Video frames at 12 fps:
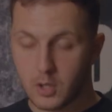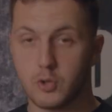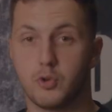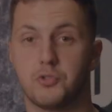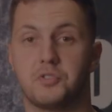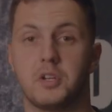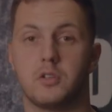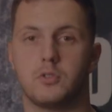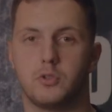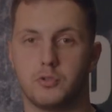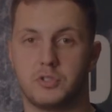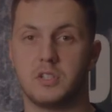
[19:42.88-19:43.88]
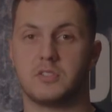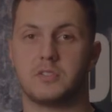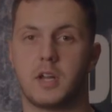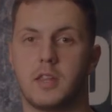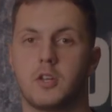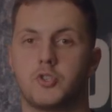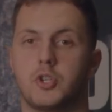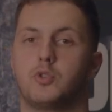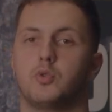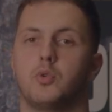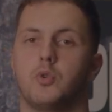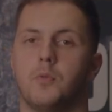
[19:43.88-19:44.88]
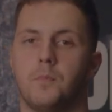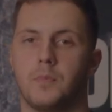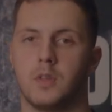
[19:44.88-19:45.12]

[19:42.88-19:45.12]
use this strategy to